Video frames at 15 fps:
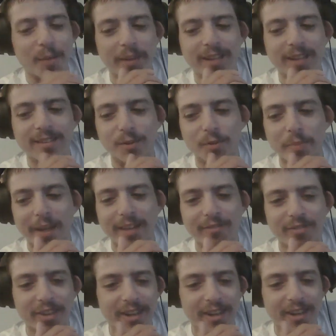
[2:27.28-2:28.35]
because he was
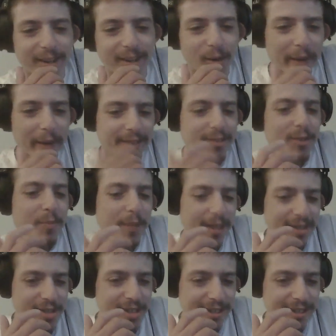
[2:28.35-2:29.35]
making fun of Nickelback too much.